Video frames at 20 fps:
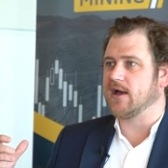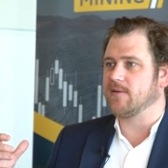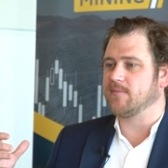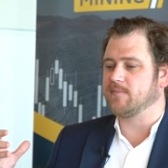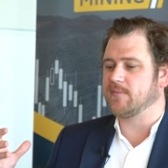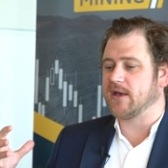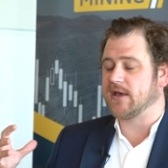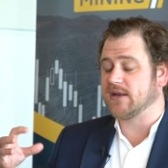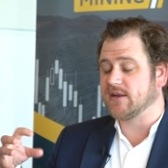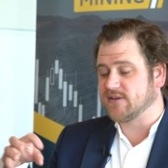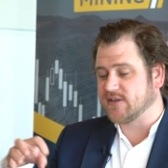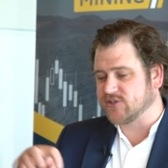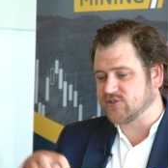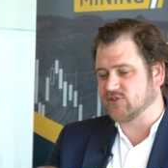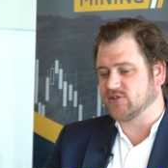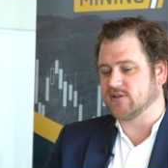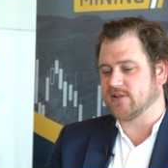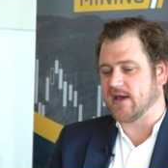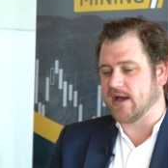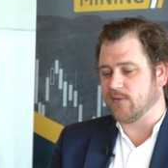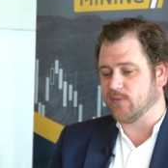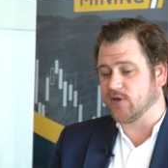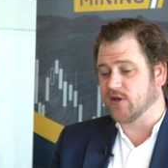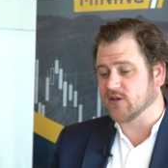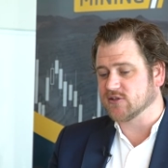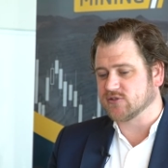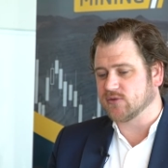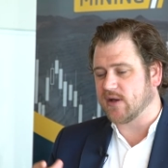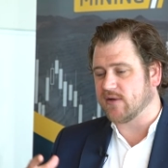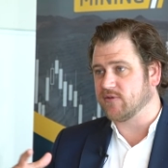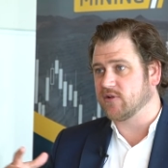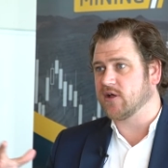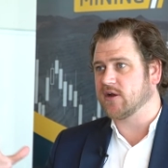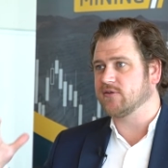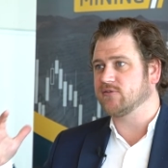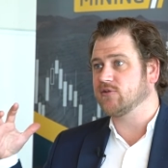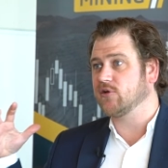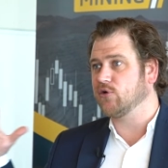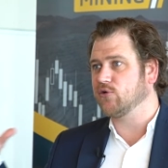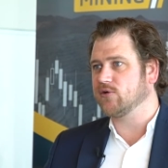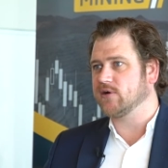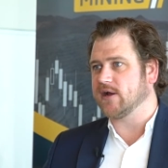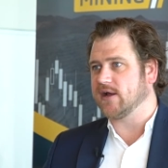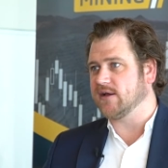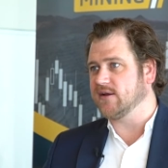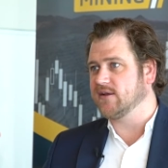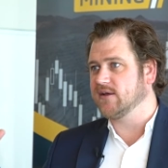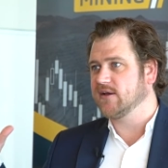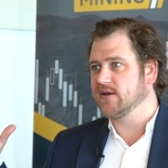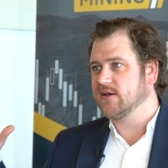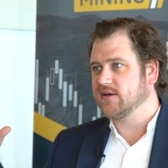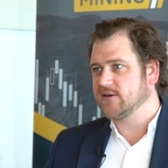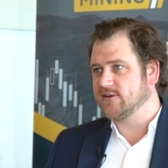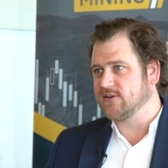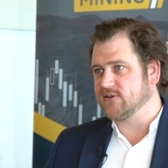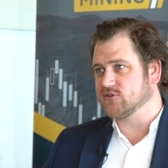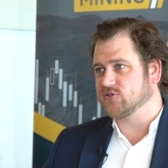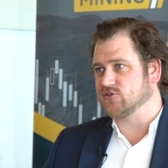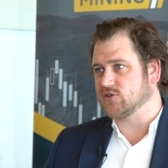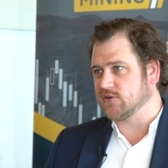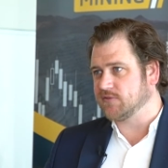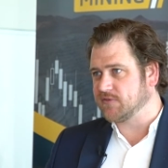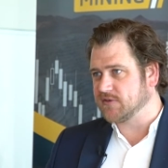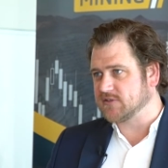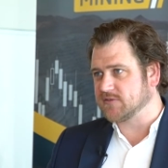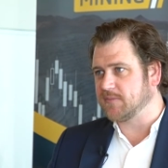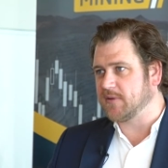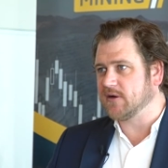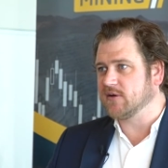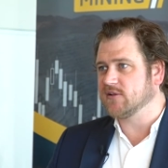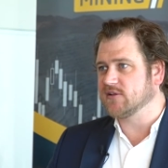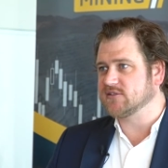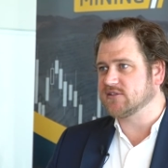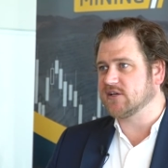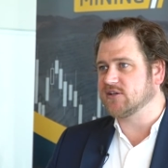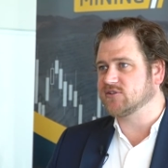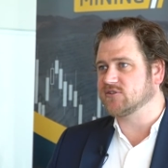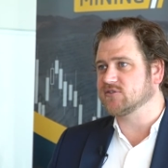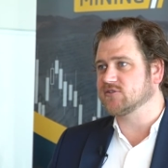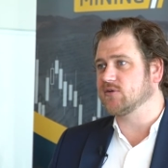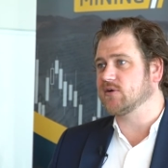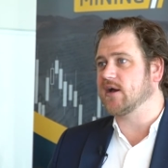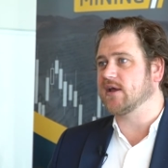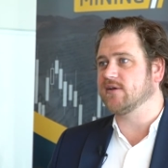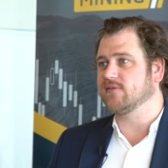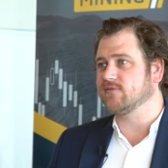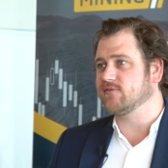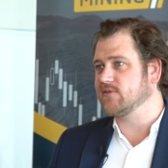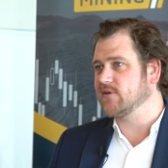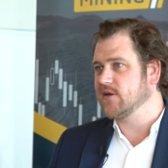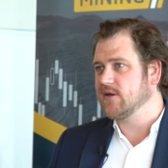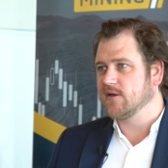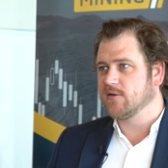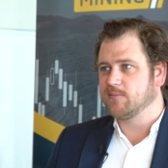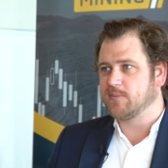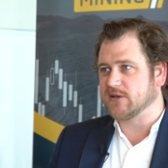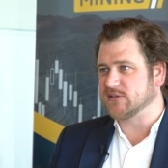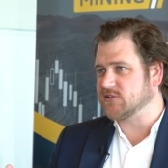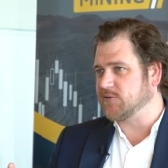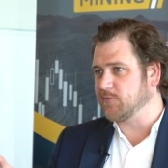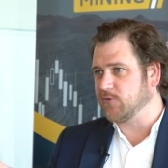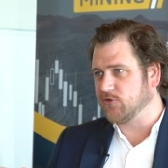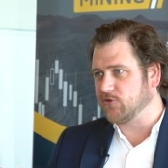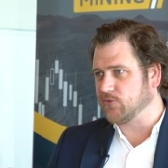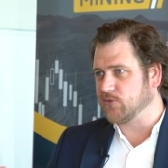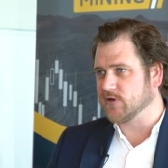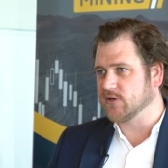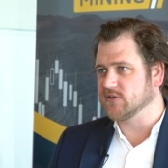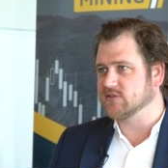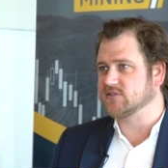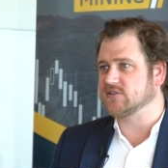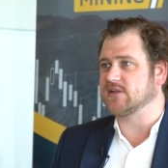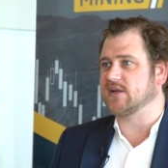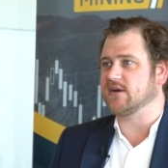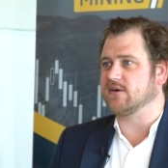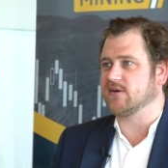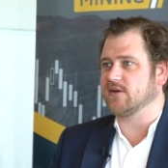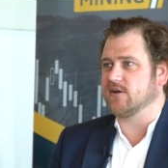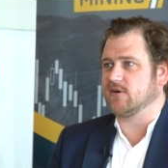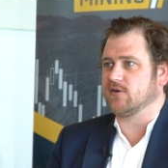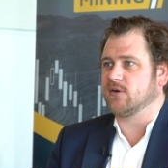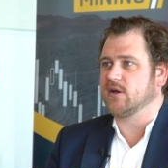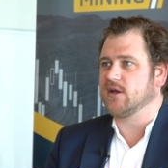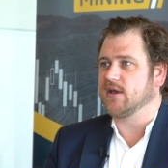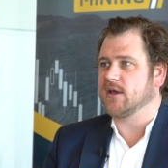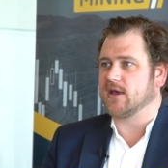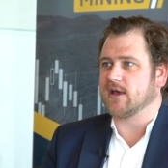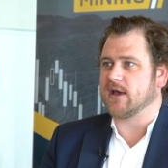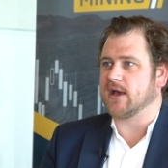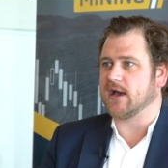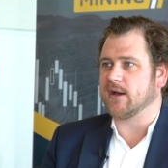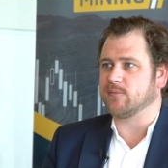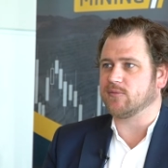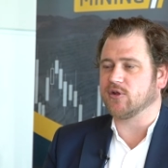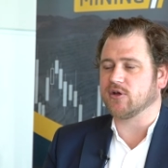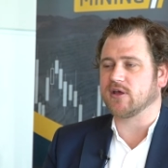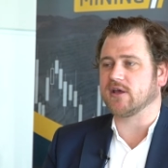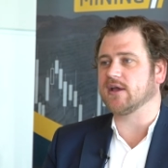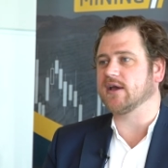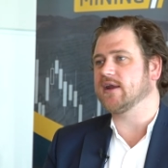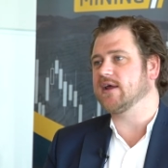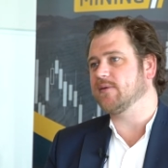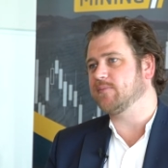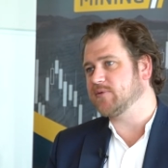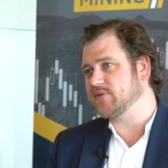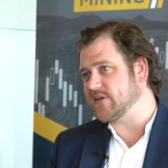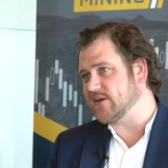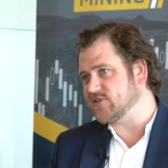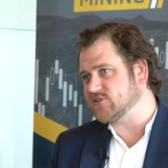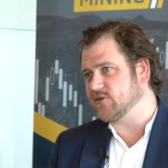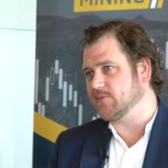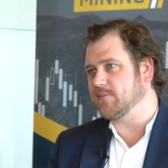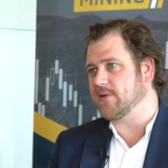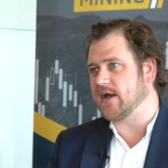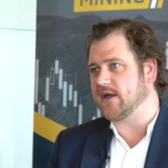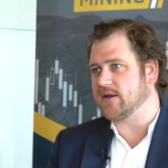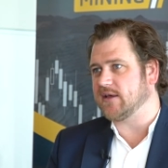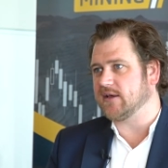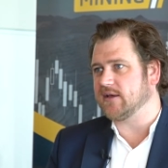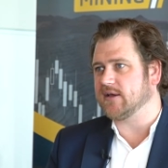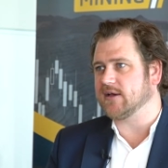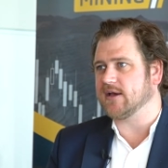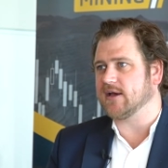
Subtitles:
In addition to that, we also have a lot of low-grade near-surface mineralization. So kind of best of both worlds scenario, looking at a potential mining